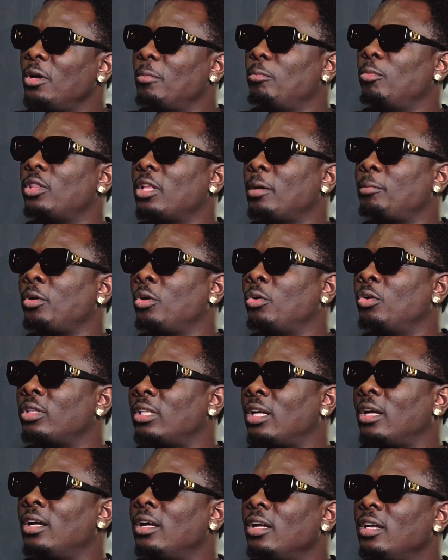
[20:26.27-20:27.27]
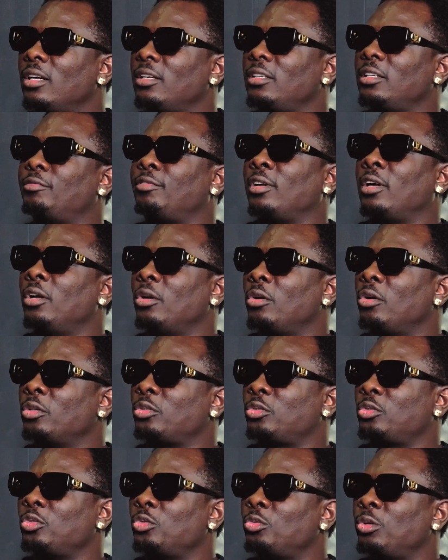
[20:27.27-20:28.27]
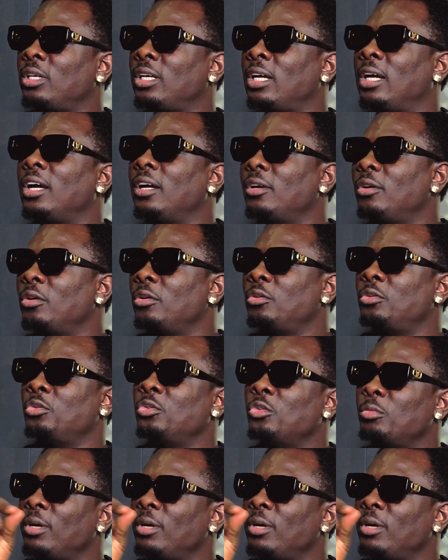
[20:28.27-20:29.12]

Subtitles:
mo ta pure water, different hustle wey I don do,